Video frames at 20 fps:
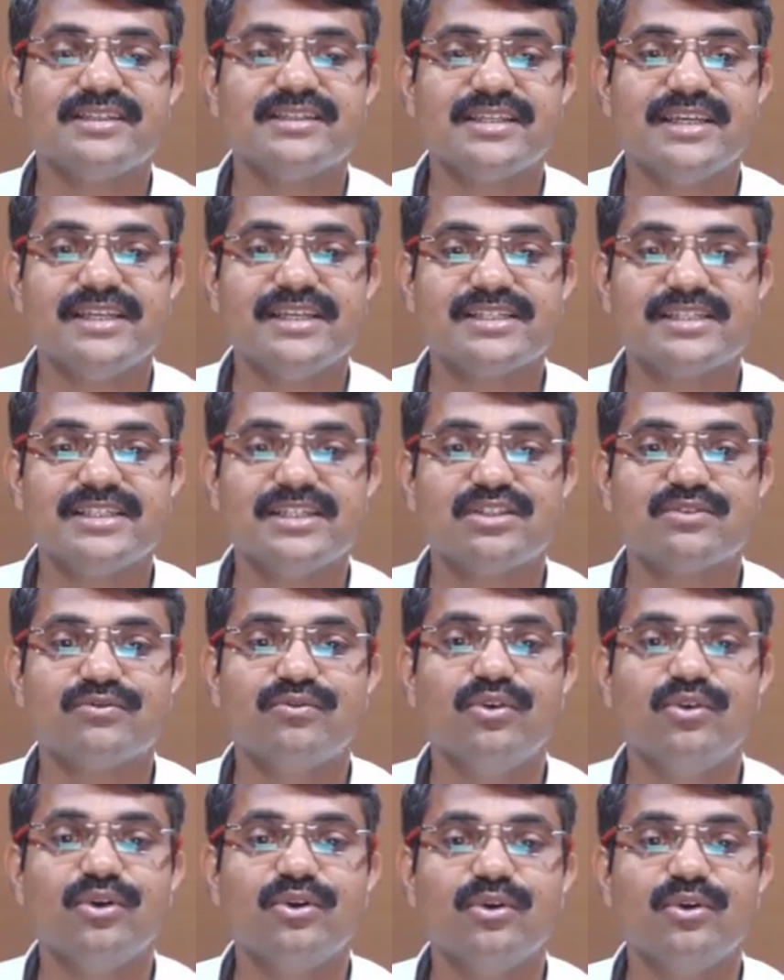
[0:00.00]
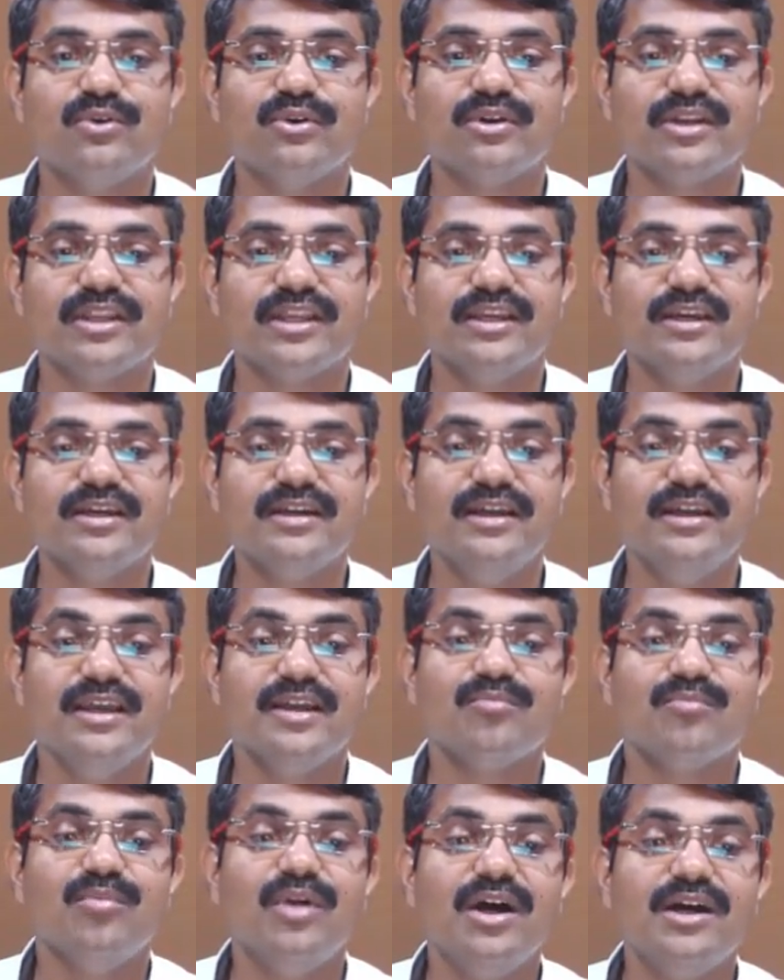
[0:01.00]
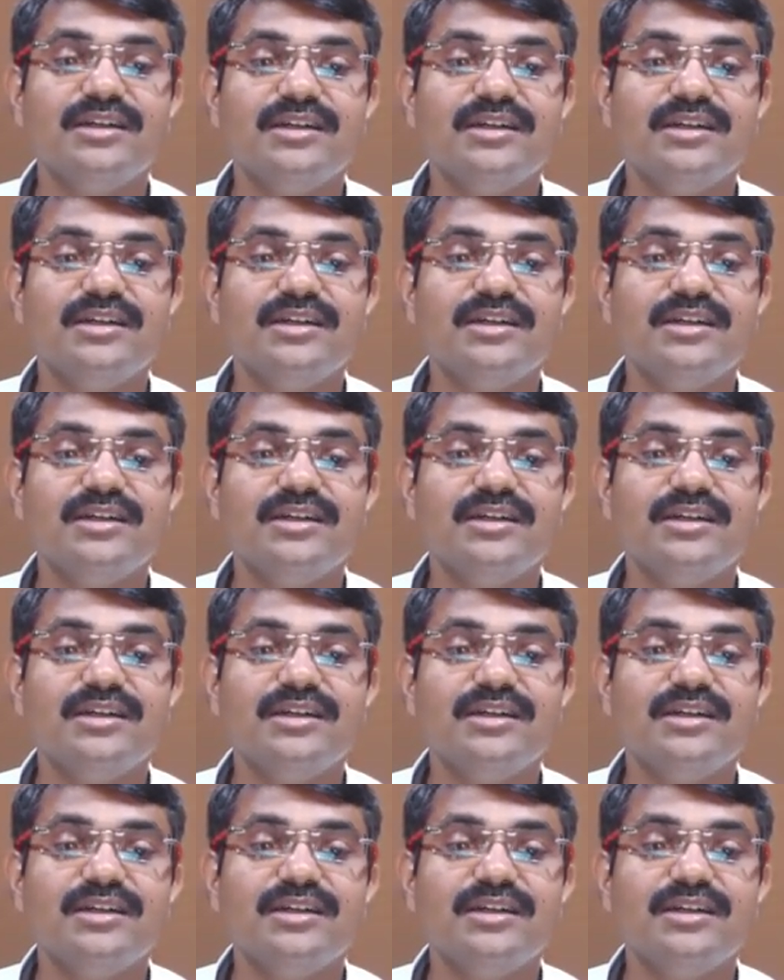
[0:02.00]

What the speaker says: that is SH4 over here,